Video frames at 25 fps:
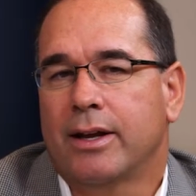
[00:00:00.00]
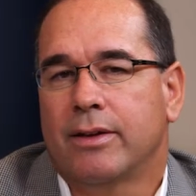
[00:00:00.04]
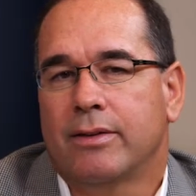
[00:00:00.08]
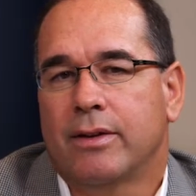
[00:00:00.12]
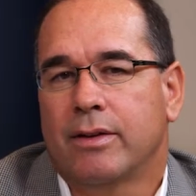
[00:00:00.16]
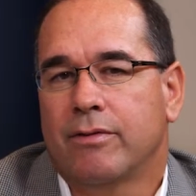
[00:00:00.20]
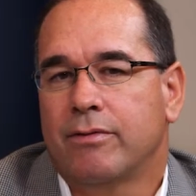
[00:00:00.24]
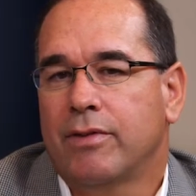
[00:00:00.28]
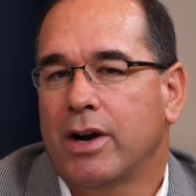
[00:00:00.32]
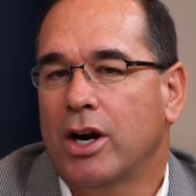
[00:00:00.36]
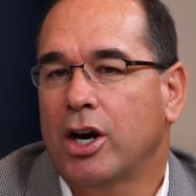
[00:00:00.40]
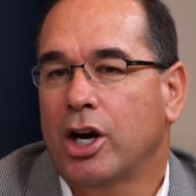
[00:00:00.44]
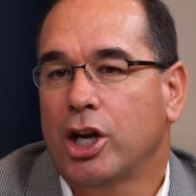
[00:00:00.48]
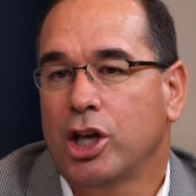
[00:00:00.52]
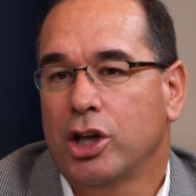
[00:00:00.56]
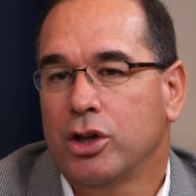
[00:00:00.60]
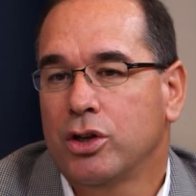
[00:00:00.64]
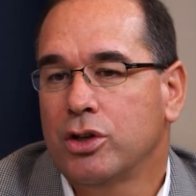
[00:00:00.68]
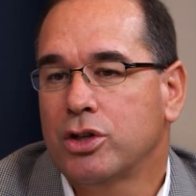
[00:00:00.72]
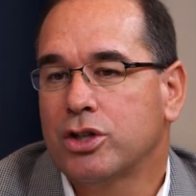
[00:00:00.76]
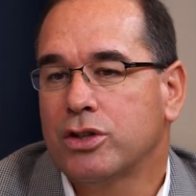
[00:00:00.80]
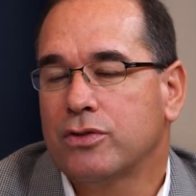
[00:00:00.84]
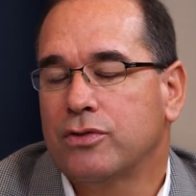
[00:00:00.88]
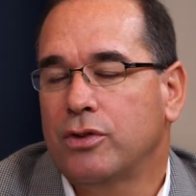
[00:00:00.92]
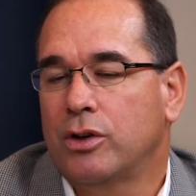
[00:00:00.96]
and very
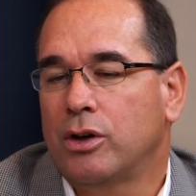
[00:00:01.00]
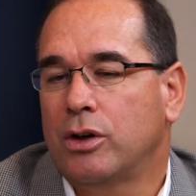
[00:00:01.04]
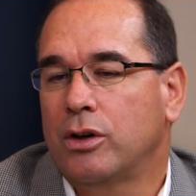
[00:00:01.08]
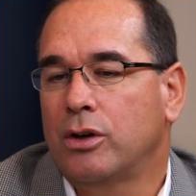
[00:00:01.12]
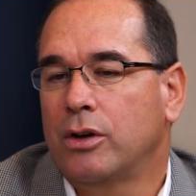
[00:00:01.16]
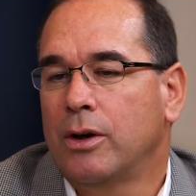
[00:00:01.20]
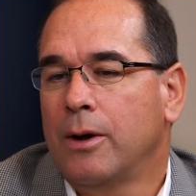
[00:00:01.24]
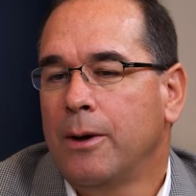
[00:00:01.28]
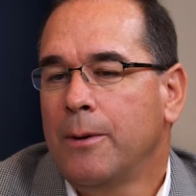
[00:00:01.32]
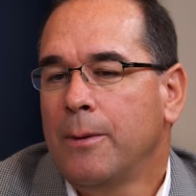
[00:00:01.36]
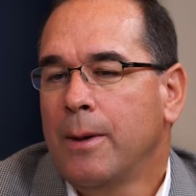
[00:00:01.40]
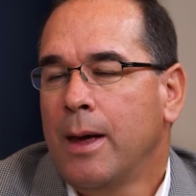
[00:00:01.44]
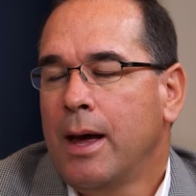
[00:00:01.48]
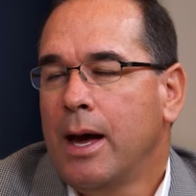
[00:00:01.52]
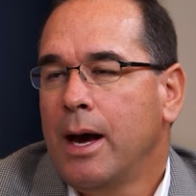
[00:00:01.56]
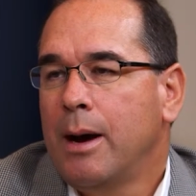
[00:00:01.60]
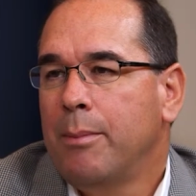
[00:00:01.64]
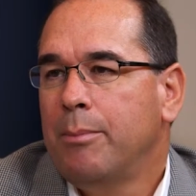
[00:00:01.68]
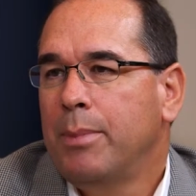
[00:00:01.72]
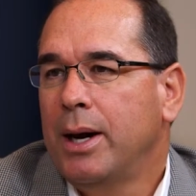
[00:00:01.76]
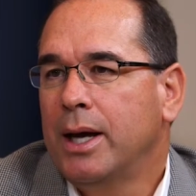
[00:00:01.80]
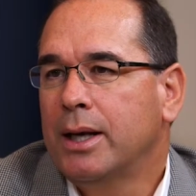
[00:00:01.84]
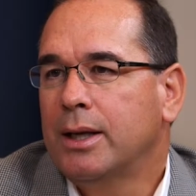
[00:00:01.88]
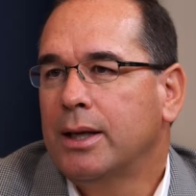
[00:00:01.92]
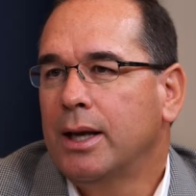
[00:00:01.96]
useful.
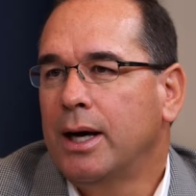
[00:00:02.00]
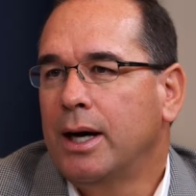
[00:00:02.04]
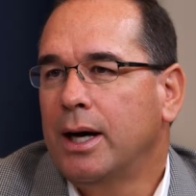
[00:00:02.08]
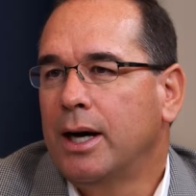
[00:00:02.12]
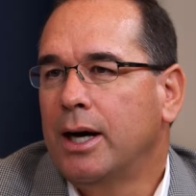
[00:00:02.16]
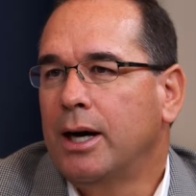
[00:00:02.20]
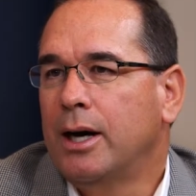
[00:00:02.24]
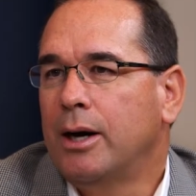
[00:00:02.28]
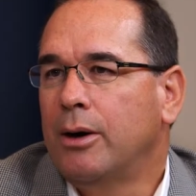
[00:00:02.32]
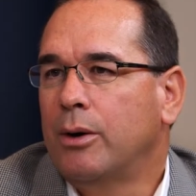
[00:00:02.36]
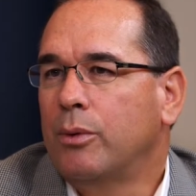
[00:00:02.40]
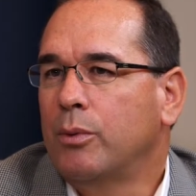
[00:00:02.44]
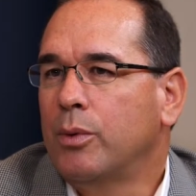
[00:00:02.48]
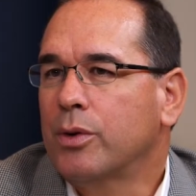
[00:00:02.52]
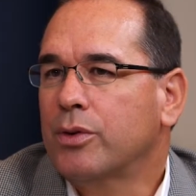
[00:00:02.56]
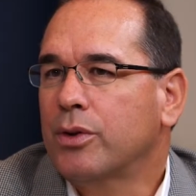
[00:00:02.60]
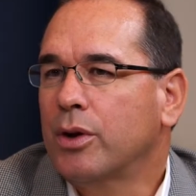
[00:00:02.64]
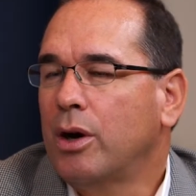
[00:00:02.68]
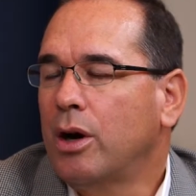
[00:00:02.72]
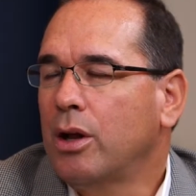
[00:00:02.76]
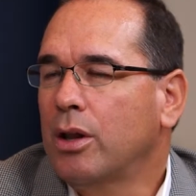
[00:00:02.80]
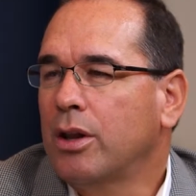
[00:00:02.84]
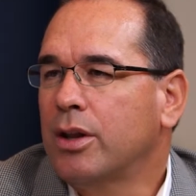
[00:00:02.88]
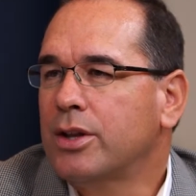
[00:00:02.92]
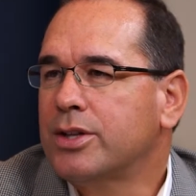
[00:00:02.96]
But with all